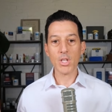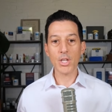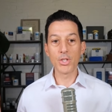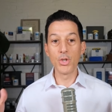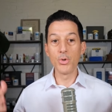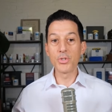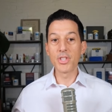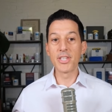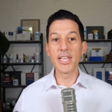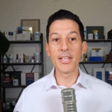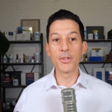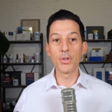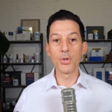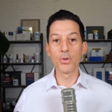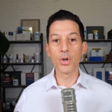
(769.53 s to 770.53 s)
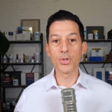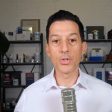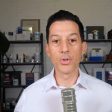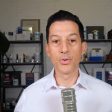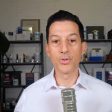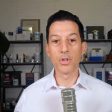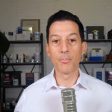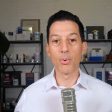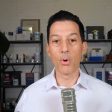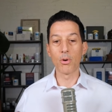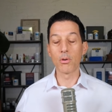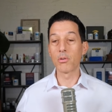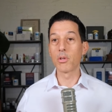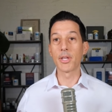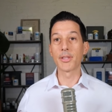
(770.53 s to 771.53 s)
use the Daily Nutritional Support.
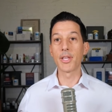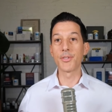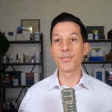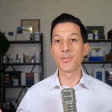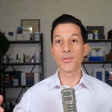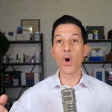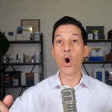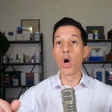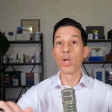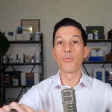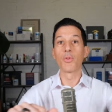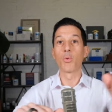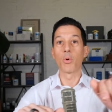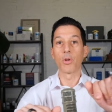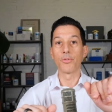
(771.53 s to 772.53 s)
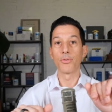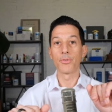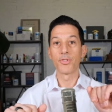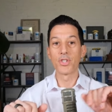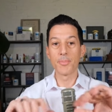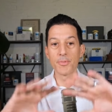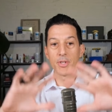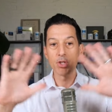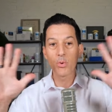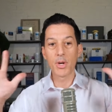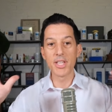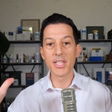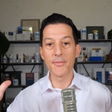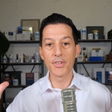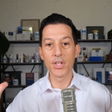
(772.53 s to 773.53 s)
Like, that's just all over the world, shipped to
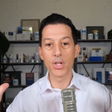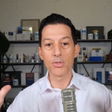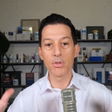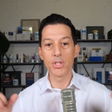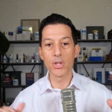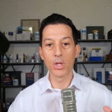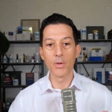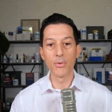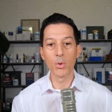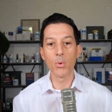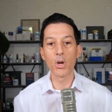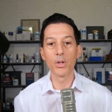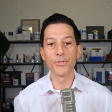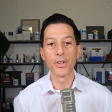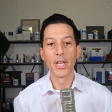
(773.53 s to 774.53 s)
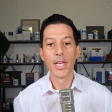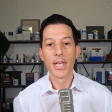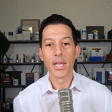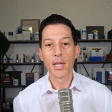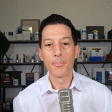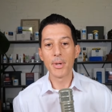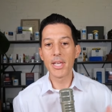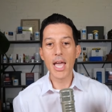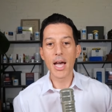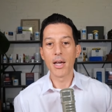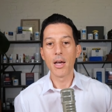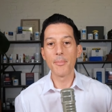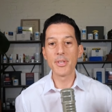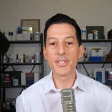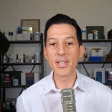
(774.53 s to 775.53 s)
27 countries all over the world. But yeah,
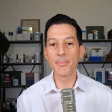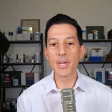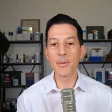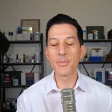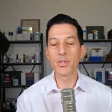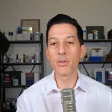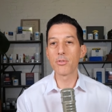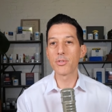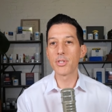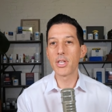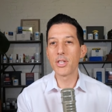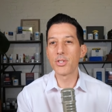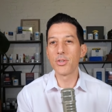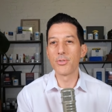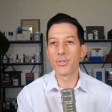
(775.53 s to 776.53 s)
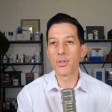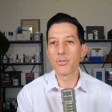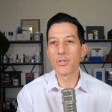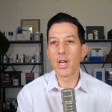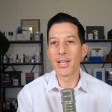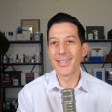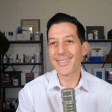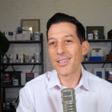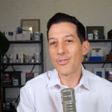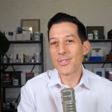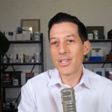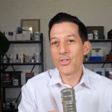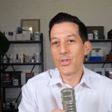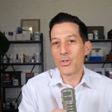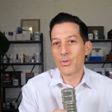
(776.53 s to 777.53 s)
I mean, sometimes there's issues. There's
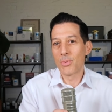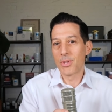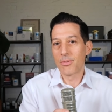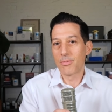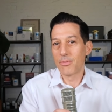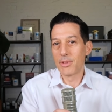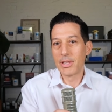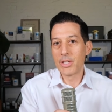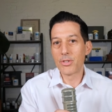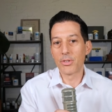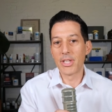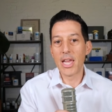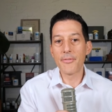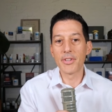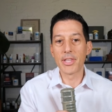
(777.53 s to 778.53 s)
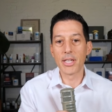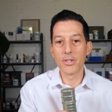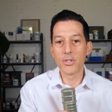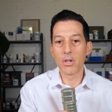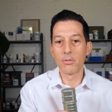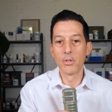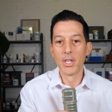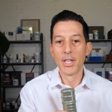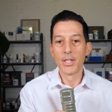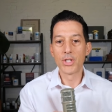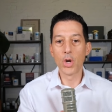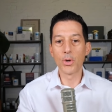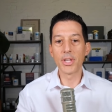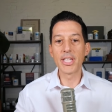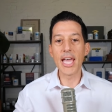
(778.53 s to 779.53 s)
issues with literally everything. So
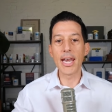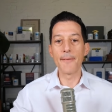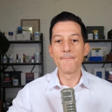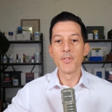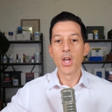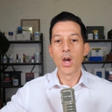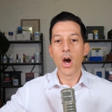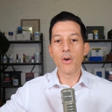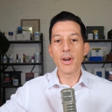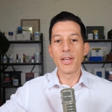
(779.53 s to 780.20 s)
totally get it. All